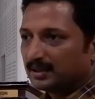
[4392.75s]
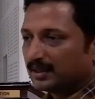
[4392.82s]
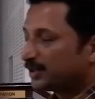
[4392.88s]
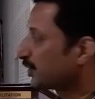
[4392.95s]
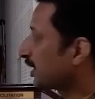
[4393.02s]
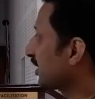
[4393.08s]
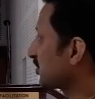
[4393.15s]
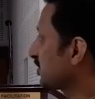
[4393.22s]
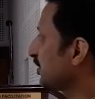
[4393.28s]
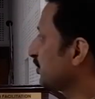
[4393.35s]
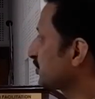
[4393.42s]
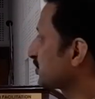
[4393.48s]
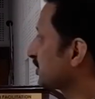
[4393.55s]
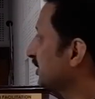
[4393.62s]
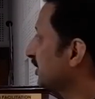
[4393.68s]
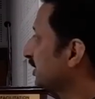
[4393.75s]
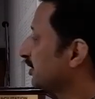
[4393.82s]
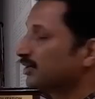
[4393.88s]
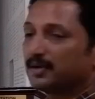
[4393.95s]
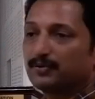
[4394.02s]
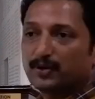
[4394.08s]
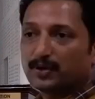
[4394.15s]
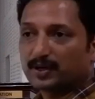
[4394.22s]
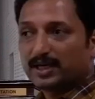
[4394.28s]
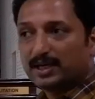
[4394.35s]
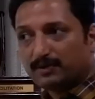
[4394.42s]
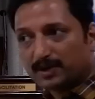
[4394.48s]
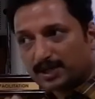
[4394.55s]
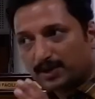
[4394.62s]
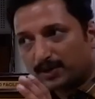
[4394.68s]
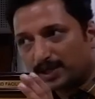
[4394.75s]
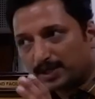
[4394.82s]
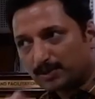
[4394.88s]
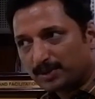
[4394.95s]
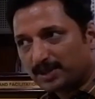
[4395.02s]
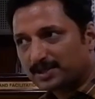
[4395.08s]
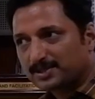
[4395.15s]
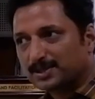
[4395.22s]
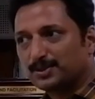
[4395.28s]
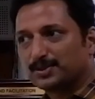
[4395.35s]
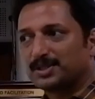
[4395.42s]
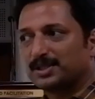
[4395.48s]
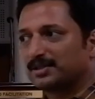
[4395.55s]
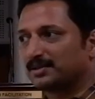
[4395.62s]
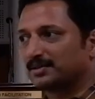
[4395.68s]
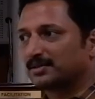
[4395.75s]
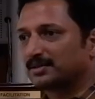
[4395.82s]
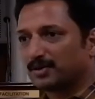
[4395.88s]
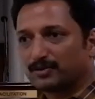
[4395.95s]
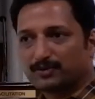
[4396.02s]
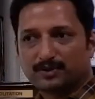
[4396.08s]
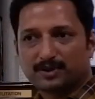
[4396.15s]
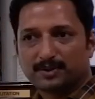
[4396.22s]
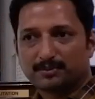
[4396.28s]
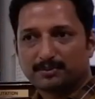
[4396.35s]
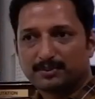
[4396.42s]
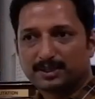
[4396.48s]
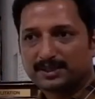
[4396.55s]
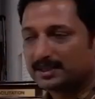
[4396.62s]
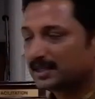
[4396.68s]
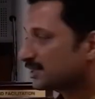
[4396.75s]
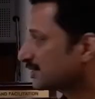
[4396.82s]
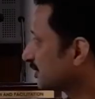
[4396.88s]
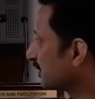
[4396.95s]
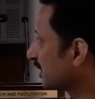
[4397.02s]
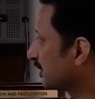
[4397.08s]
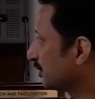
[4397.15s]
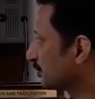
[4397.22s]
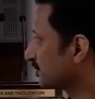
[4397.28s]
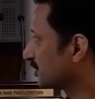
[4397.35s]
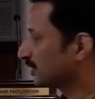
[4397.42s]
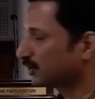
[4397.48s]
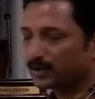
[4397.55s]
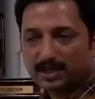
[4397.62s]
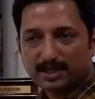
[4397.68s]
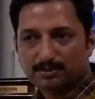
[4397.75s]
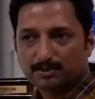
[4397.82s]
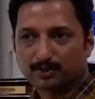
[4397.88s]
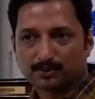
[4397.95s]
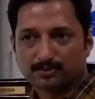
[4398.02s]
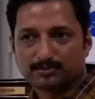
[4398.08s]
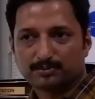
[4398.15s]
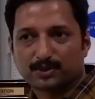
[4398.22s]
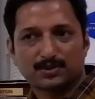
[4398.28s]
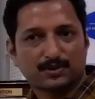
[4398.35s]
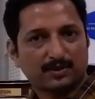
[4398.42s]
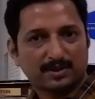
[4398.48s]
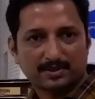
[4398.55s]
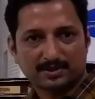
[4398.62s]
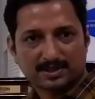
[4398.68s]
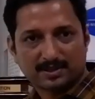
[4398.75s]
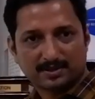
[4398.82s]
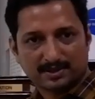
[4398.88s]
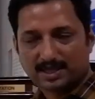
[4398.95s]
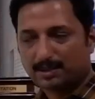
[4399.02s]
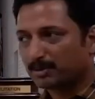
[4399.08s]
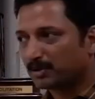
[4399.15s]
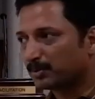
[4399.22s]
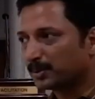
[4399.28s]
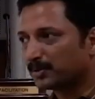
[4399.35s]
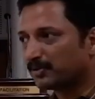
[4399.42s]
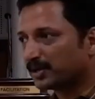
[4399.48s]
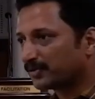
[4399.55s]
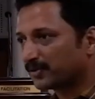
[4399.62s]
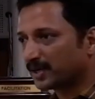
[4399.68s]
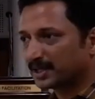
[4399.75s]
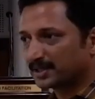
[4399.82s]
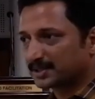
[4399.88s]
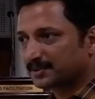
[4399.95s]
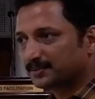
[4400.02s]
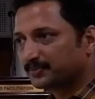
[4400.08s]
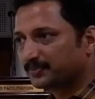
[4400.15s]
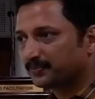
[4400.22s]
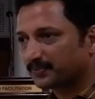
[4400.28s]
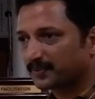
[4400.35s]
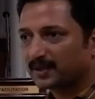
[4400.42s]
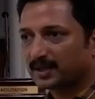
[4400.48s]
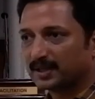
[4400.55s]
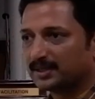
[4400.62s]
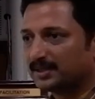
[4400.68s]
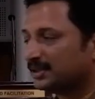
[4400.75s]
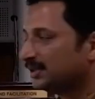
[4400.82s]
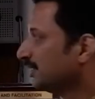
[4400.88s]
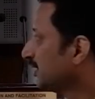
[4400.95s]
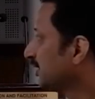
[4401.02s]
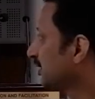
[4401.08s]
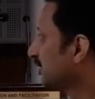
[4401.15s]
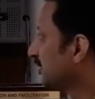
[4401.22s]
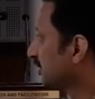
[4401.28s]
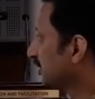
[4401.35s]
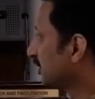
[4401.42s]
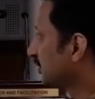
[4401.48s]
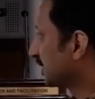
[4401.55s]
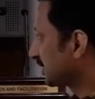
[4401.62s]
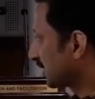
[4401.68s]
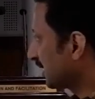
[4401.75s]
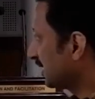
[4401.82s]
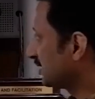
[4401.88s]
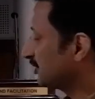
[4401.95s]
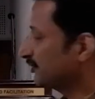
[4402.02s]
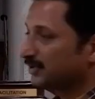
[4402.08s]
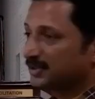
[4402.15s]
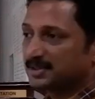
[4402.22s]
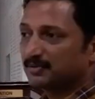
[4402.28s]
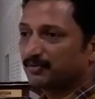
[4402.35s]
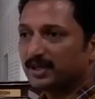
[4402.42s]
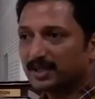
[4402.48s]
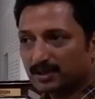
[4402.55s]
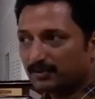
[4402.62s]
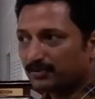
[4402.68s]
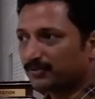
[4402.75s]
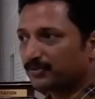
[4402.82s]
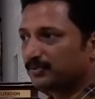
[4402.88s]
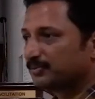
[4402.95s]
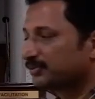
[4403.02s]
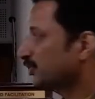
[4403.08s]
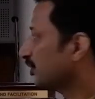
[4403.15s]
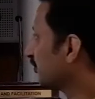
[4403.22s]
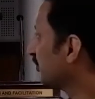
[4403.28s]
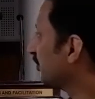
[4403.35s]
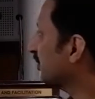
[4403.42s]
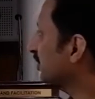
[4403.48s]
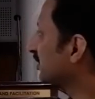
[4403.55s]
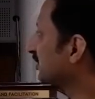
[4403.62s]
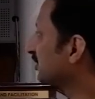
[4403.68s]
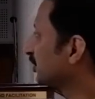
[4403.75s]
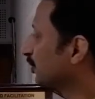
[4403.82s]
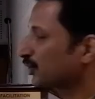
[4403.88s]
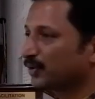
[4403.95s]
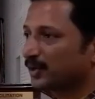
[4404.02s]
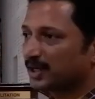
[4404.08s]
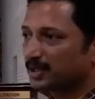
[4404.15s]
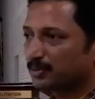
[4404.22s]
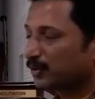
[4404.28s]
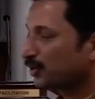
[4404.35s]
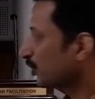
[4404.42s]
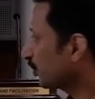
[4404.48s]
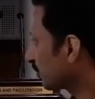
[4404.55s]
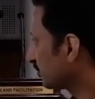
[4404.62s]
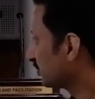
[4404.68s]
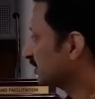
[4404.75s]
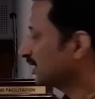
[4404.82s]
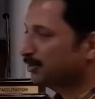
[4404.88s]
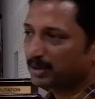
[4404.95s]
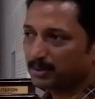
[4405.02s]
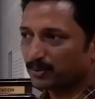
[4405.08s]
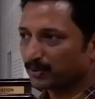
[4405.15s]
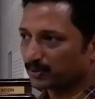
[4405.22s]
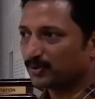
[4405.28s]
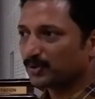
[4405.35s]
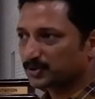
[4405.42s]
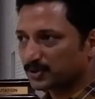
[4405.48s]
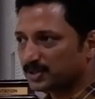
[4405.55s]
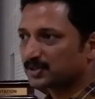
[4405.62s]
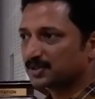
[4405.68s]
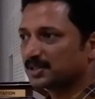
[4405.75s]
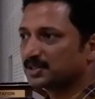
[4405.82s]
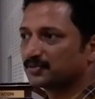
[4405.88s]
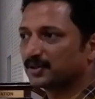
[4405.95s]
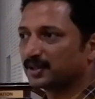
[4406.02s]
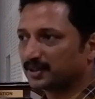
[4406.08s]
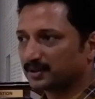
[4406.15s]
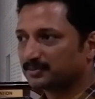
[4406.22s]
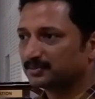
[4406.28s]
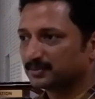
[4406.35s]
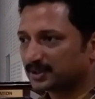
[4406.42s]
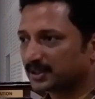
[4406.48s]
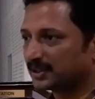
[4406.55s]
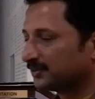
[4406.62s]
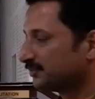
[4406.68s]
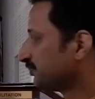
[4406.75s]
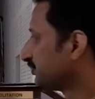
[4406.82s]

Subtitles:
you can actually use, if you are really working on atomic resolution of materials, you can use contact mode because your sample will be very flat. Okay. On the other hand, if it's very rough, go for non-contact mode or tapping mode also is fine. Okay.